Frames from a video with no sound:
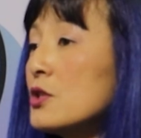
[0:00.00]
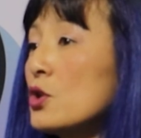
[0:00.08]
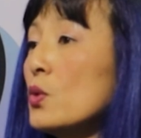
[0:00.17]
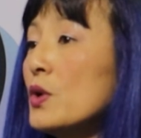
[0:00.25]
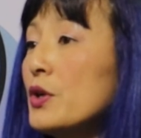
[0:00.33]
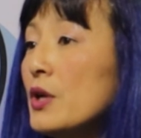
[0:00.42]

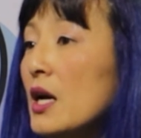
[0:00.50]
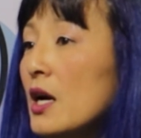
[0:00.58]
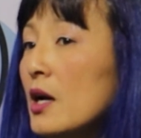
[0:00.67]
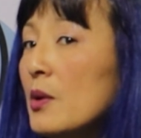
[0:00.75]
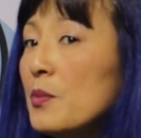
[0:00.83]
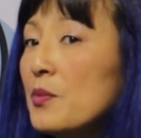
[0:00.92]
So
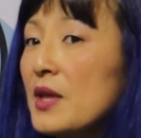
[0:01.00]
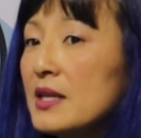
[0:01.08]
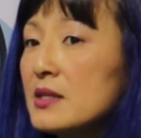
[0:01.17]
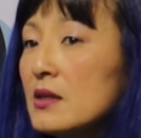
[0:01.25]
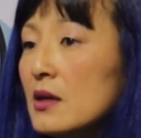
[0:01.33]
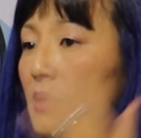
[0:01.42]

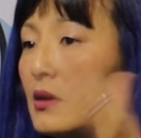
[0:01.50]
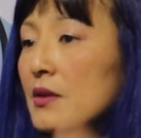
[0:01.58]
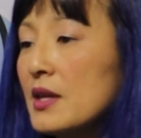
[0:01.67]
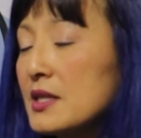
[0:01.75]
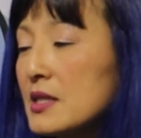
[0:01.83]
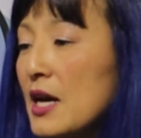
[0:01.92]

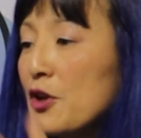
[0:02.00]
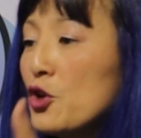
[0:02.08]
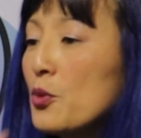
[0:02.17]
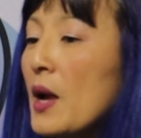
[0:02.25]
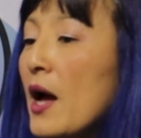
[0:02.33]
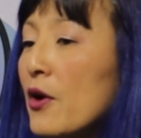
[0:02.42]
that's
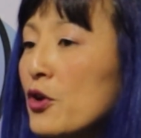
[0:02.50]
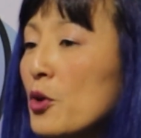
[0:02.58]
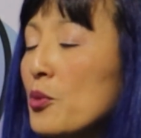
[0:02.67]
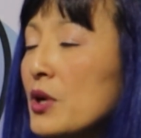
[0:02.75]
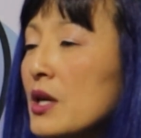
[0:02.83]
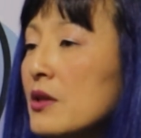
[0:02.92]
how
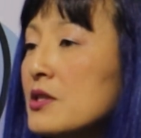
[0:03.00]
you're bringing